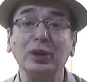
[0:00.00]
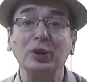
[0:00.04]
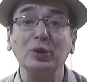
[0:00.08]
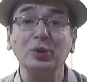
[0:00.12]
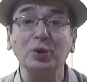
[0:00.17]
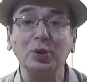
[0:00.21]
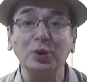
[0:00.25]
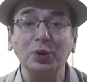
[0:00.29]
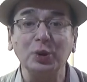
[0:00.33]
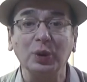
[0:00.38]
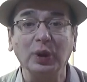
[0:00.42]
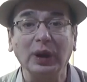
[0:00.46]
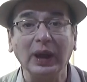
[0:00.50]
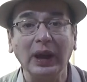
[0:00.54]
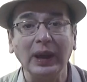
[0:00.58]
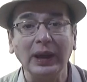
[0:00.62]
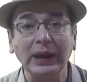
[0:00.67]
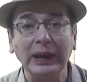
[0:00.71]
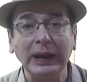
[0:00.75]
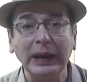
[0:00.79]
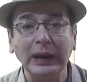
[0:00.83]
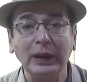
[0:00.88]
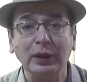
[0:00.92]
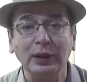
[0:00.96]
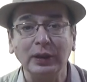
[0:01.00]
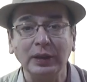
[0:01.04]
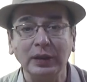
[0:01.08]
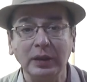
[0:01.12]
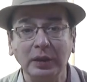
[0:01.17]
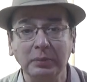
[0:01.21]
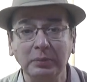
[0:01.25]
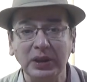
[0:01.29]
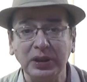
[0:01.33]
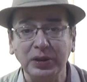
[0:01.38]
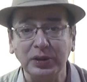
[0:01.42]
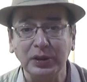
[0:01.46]
you to carry on
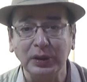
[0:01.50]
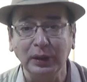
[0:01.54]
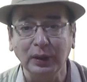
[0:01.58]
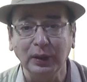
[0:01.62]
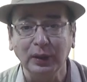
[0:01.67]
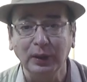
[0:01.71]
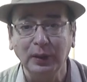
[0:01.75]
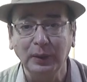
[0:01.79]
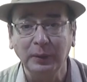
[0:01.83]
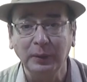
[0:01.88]
the mission